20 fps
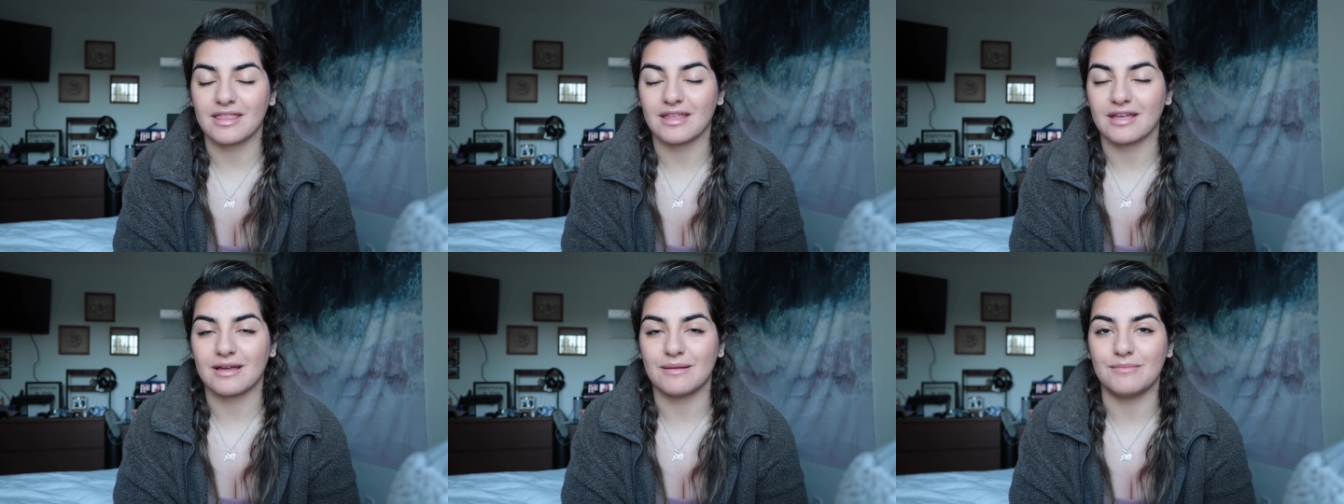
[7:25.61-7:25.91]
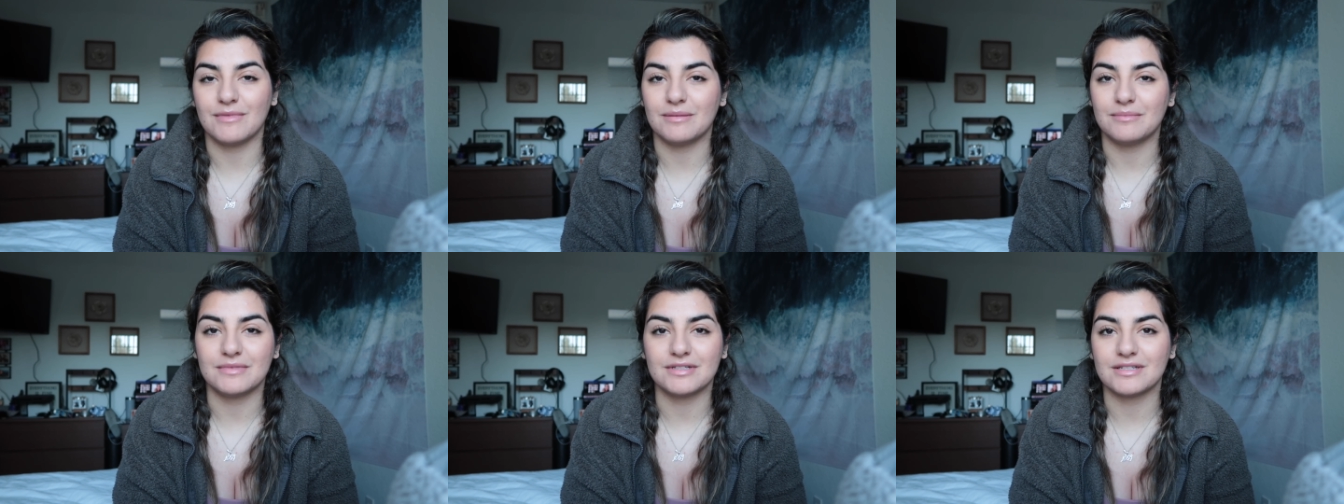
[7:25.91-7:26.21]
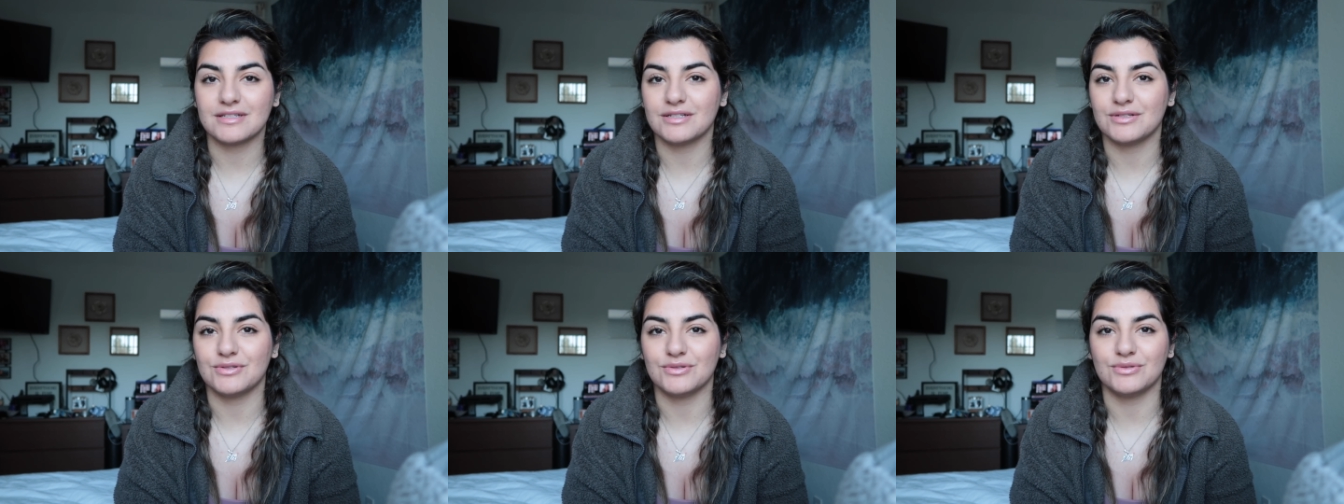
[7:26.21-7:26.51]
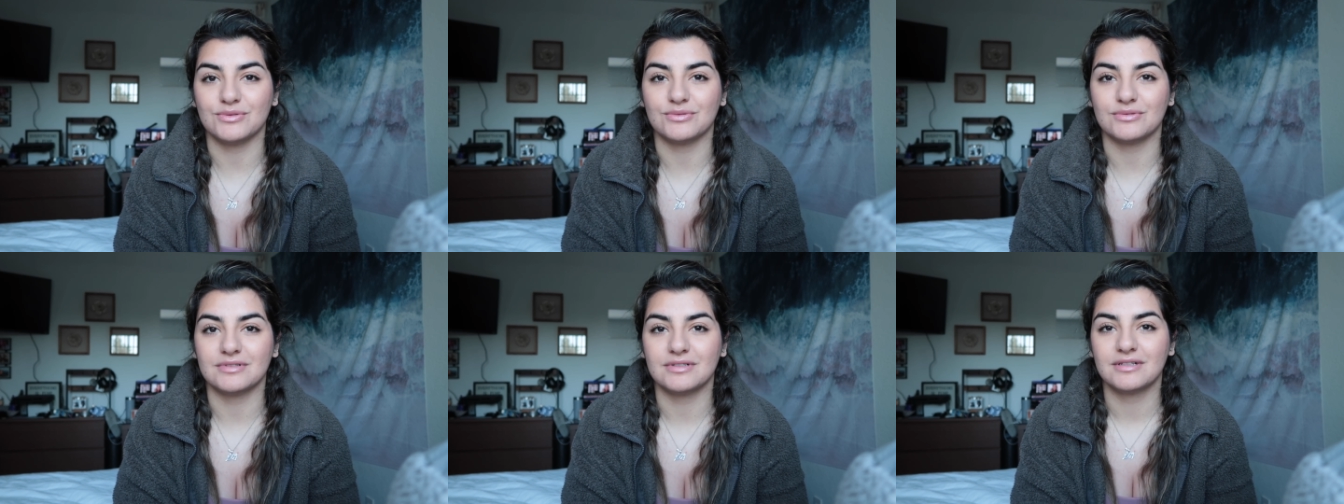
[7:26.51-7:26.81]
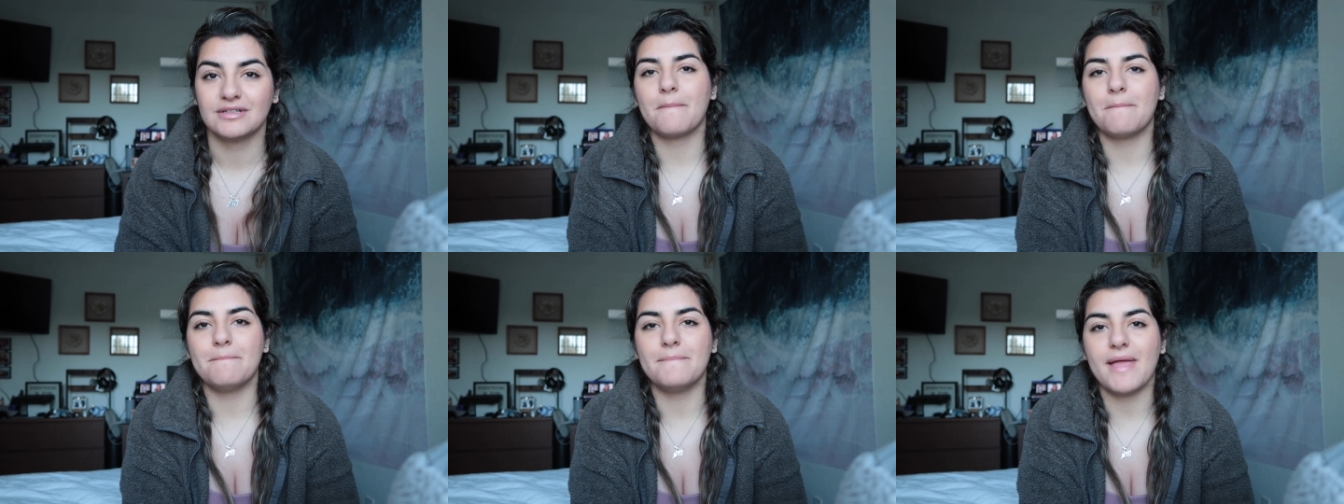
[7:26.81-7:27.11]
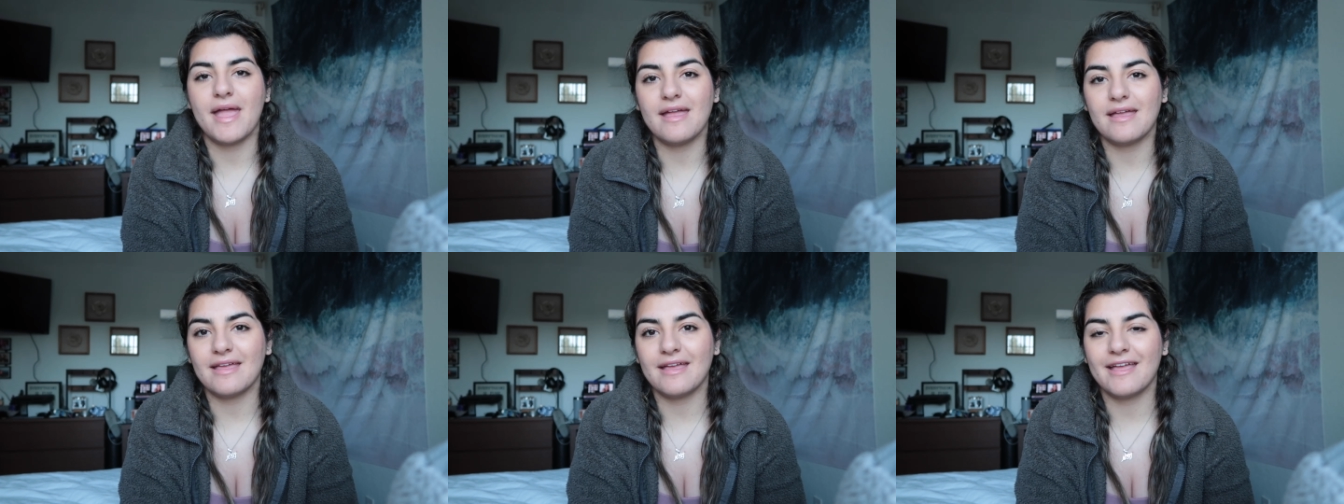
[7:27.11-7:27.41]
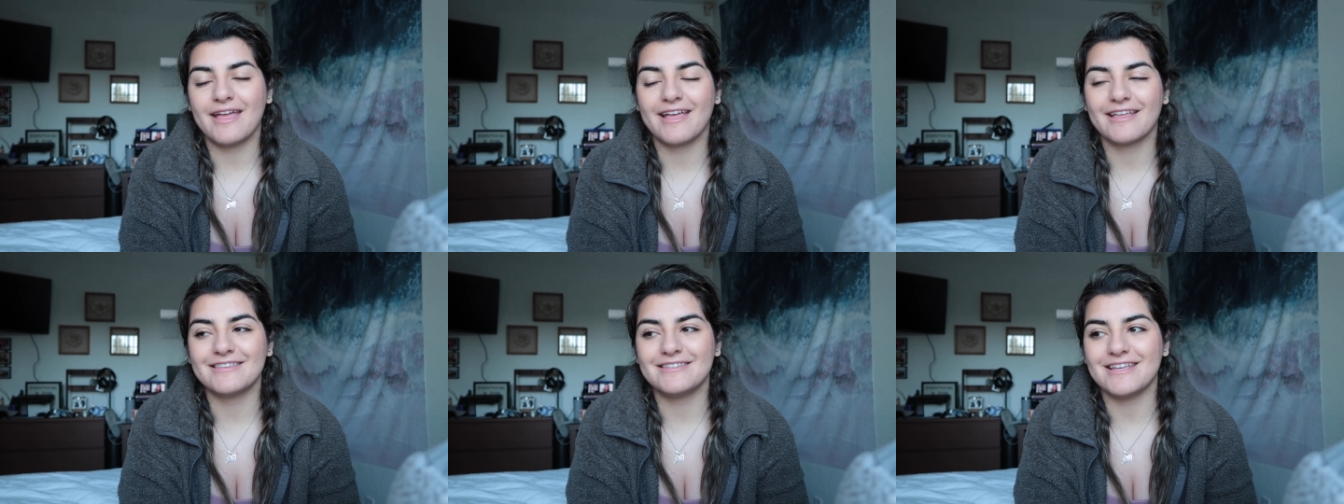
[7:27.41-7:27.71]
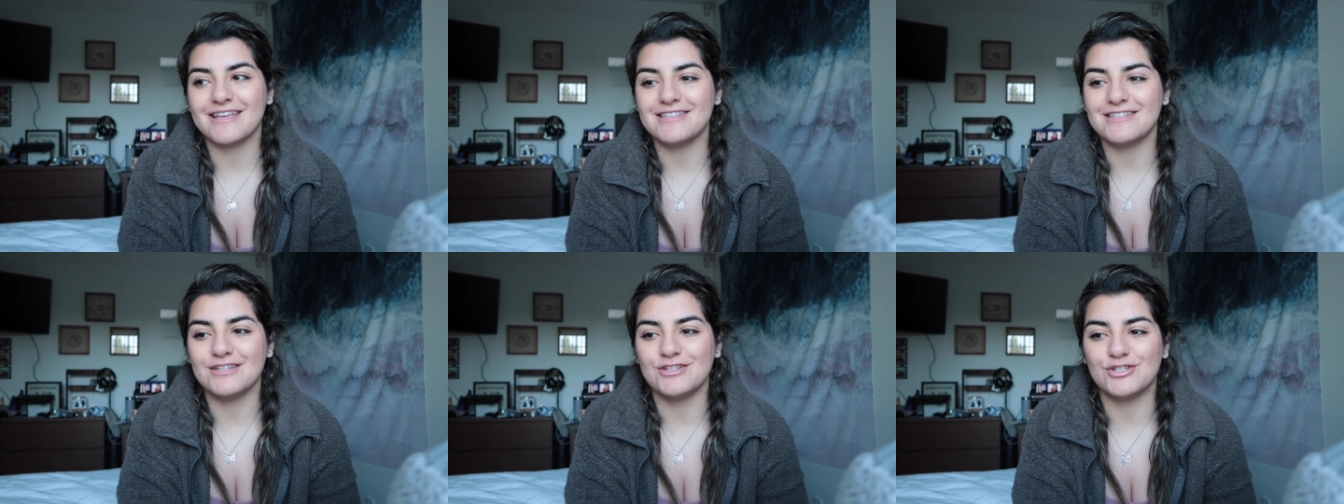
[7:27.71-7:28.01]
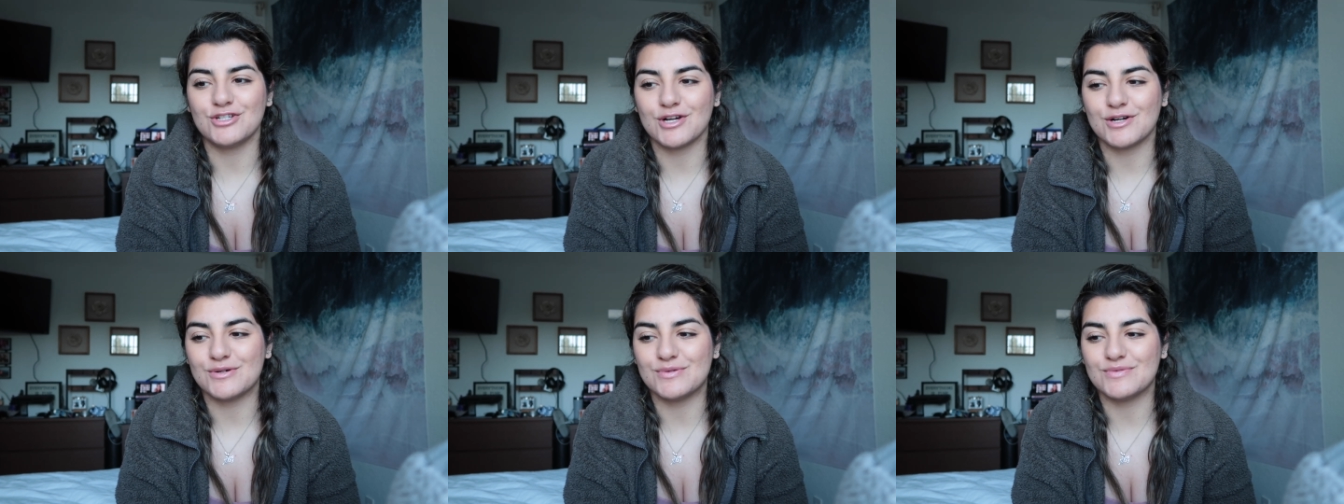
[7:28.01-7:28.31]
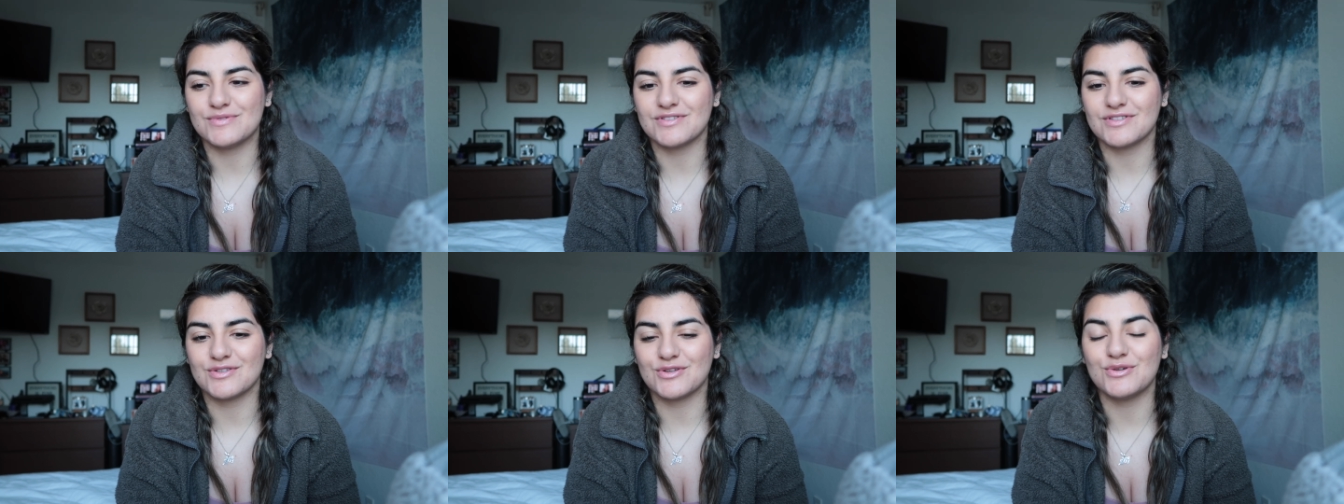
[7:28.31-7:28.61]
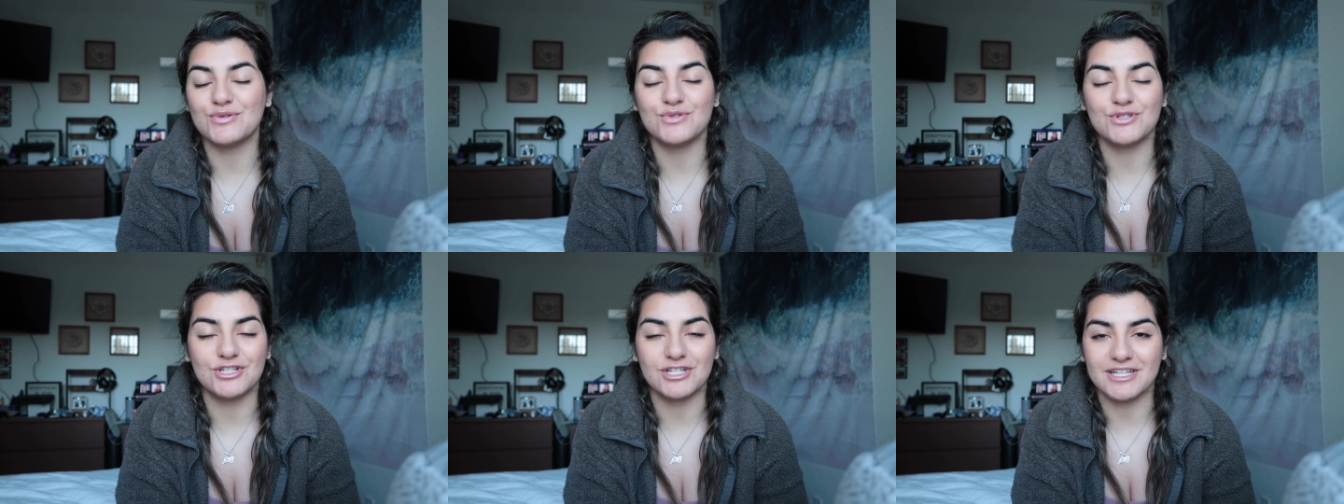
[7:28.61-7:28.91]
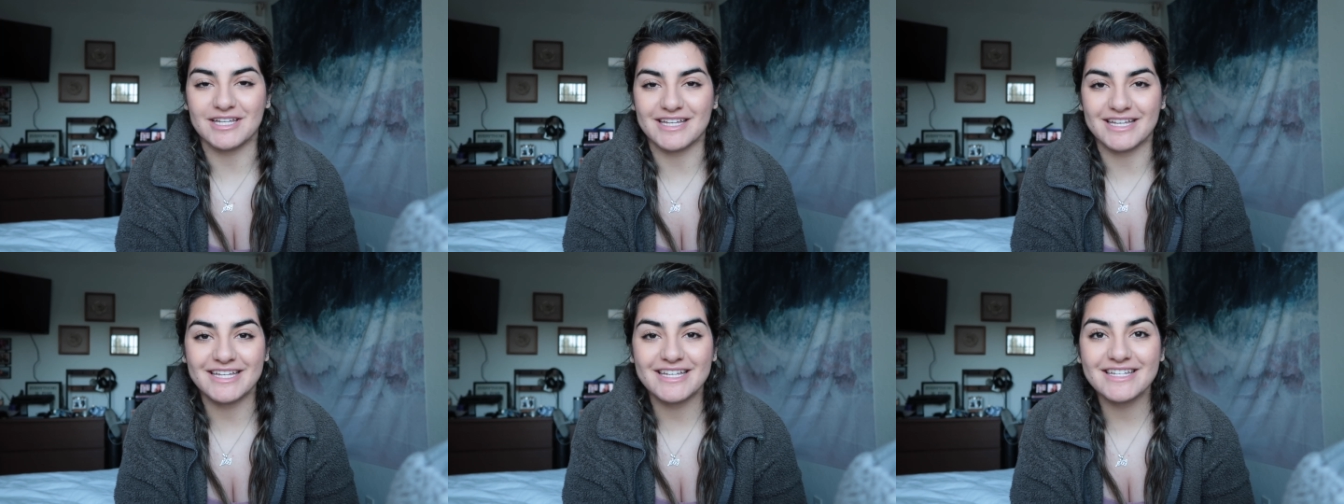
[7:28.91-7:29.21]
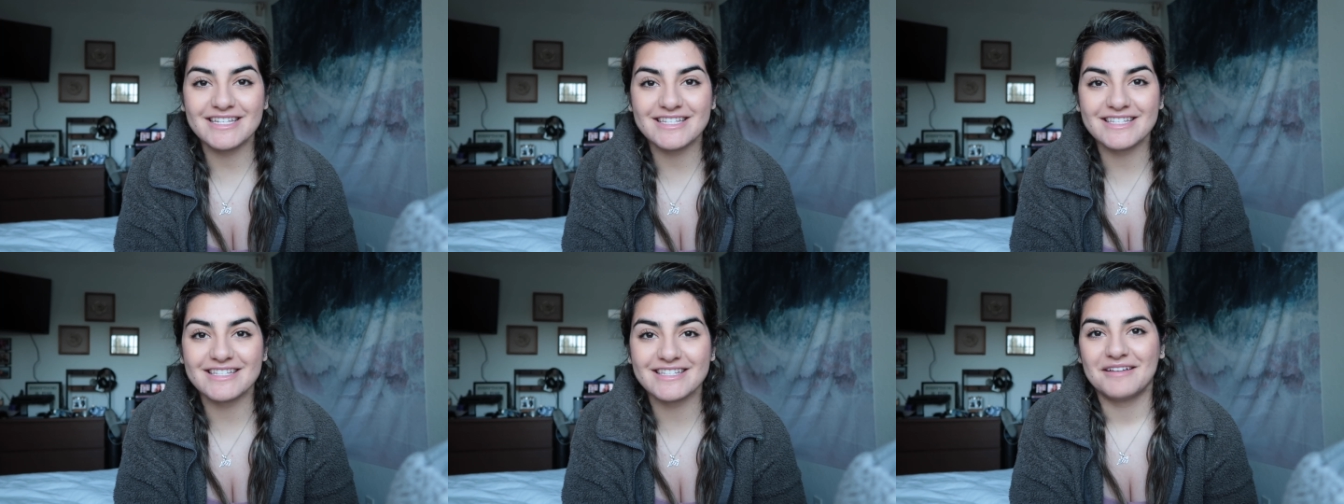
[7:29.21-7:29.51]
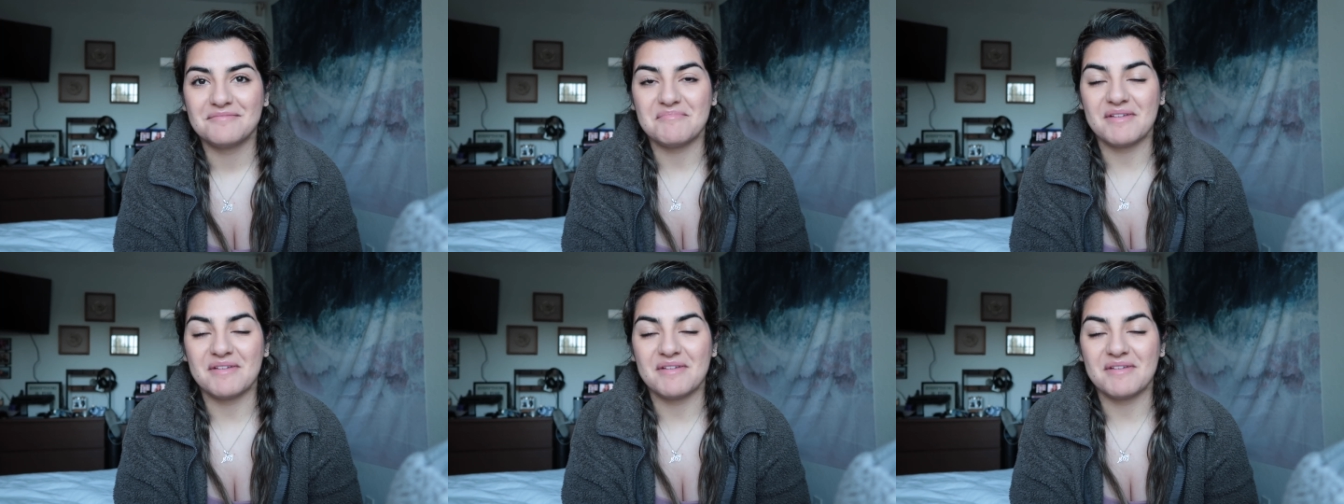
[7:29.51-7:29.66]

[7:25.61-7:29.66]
the commitment to making Daisy Jones who she is,